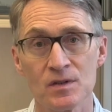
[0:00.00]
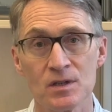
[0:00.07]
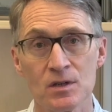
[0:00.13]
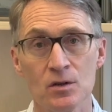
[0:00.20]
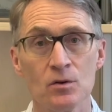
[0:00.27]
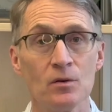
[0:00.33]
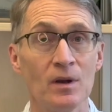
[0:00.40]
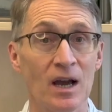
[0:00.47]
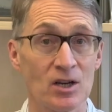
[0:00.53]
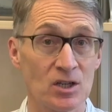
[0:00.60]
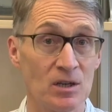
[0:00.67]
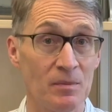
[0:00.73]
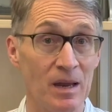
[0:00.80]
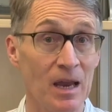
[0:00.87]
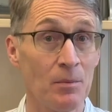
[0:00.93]
to
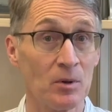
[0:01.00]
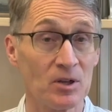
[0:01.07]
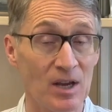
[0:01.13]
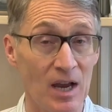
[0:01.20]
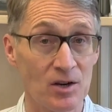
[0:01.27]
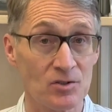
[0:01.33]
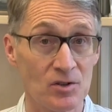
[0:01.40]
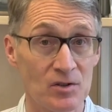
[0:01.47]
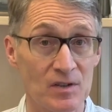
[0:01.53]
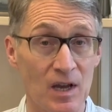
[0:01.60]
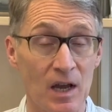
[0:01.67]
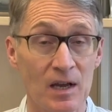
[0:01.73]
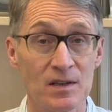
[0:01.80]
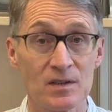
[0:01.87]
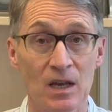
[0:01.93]
actually be able to
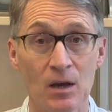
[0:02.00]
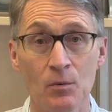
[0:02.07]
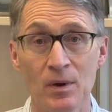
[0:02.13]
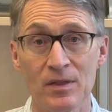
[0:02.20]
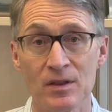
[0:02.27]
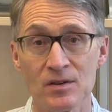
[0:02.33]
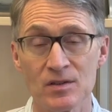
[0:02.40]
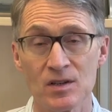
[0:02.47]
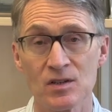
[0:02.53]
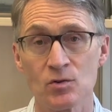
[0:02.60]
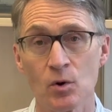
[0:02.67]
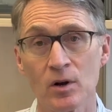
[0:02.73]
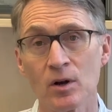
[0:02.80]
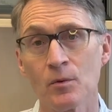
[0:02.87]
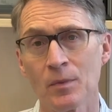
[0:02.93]
exercise with this disorder.